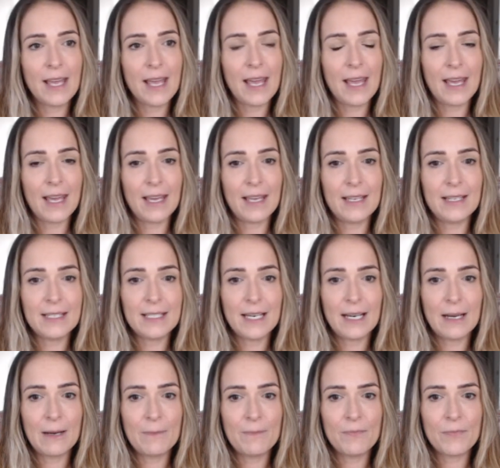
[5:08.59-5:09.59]

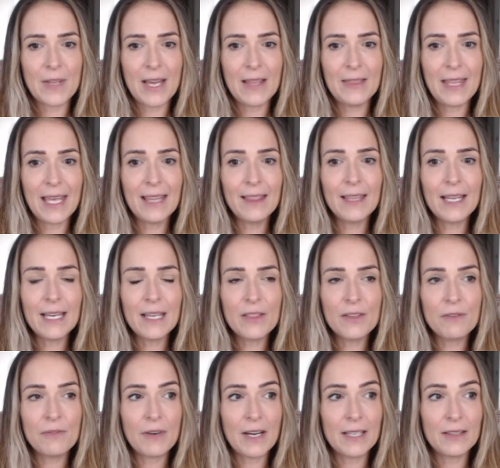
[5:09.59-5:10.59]
And they like
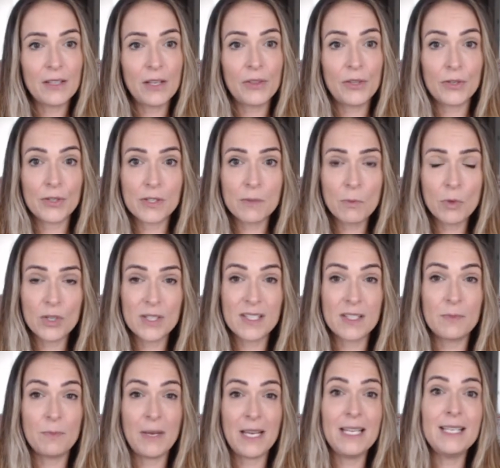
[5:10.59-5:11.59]
the fact that there's more
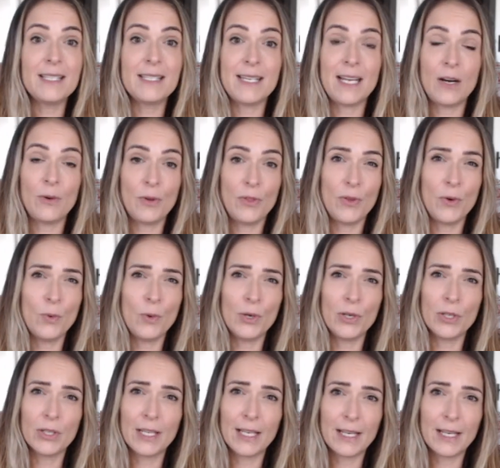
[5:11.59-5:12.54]
space now in the world.